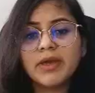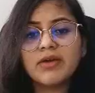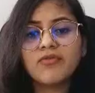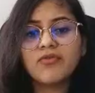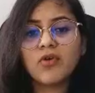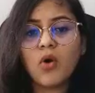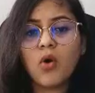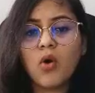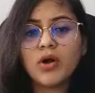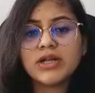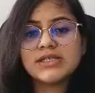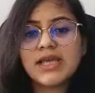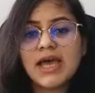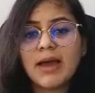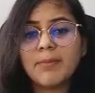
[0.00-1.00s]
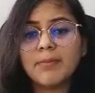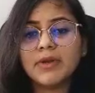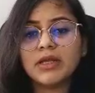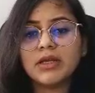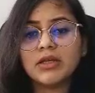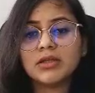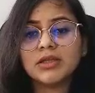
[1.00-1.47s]
big fraud is
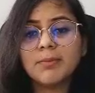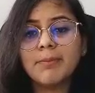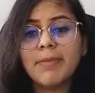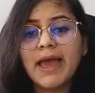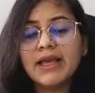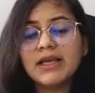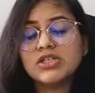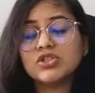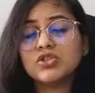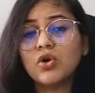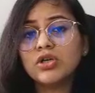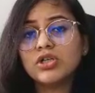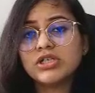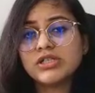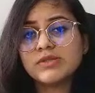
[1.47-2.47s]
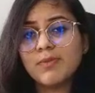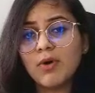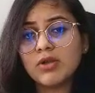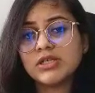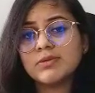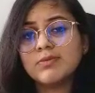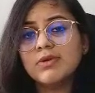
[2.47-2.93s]
happening. The bank is not
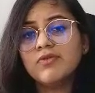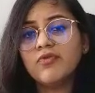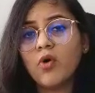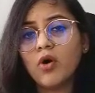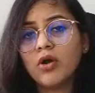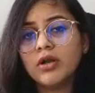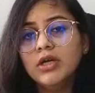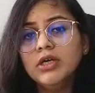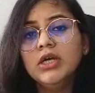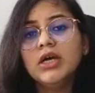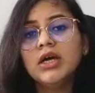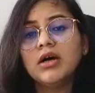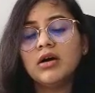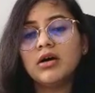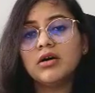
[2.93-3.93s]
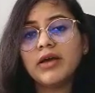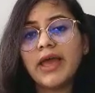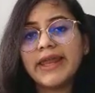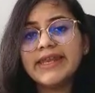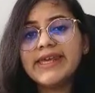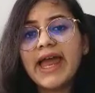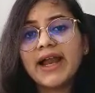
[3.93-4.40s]
responsible for
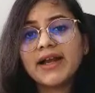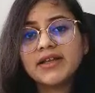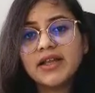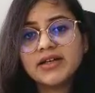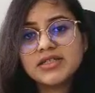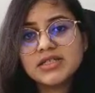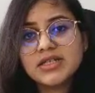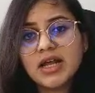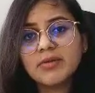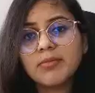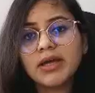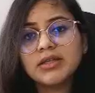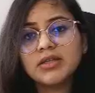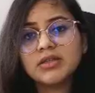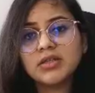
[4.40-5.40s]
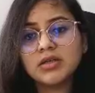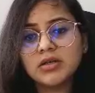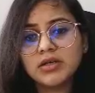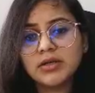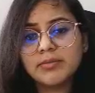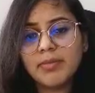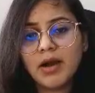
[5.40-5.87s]
any act that is done by the
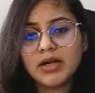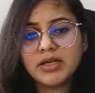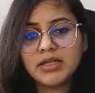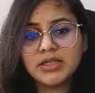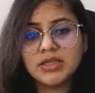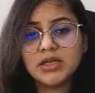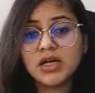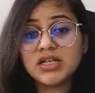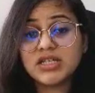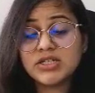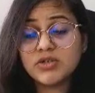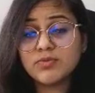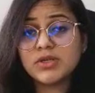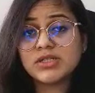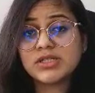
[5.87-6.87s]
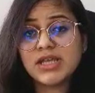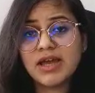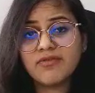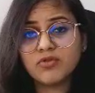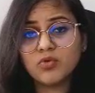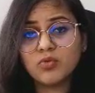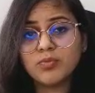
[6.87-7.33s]
third party. The customers
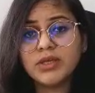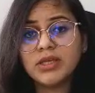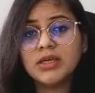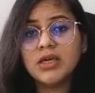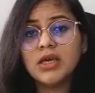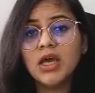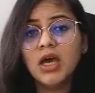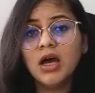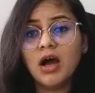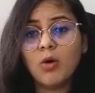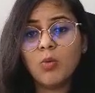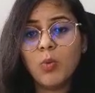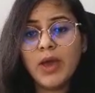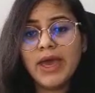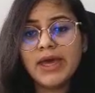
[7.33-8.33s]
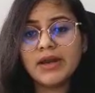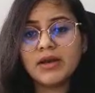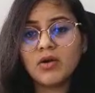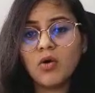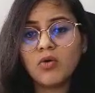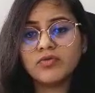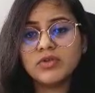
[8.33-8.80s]
have to be
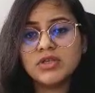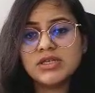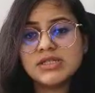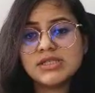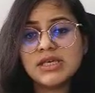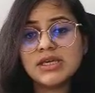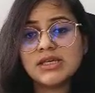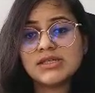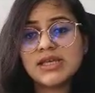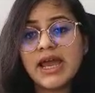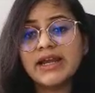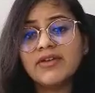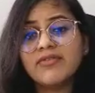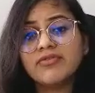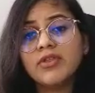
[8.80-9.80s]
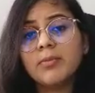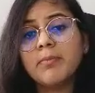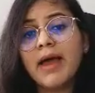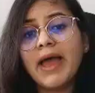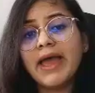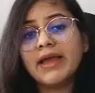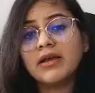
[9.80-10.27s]
aware of these things, and if the
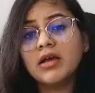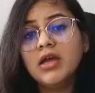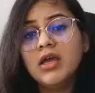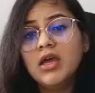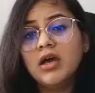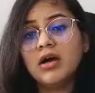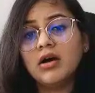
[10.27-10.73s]
bank